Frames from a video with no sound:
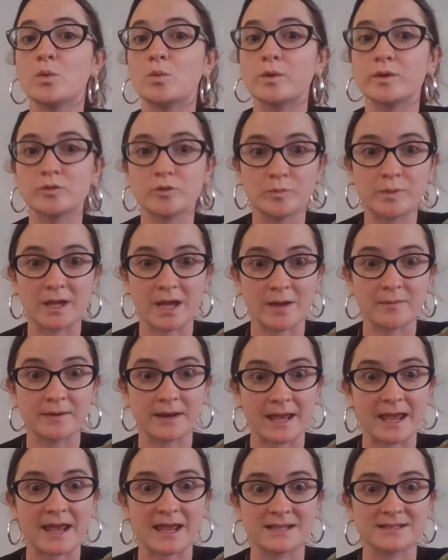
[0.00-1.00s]
we will be able
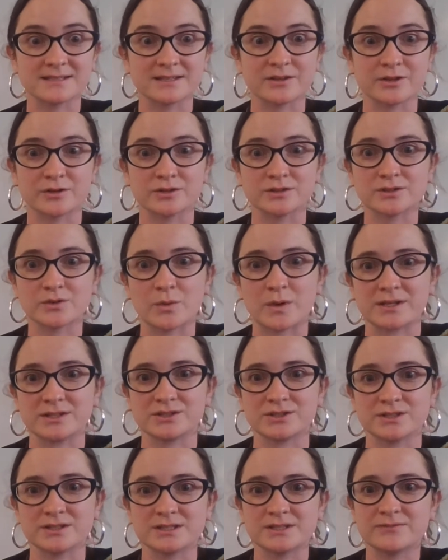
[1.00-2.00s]
to answer those
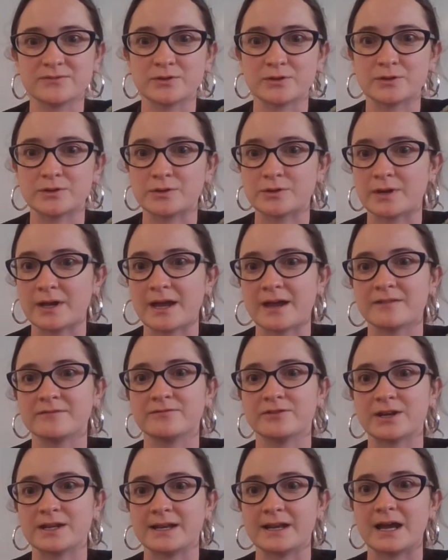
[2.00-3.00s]
questions for our
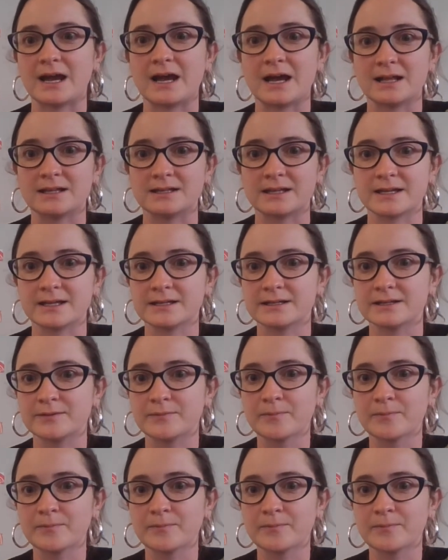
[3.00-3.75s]
friend Arlec.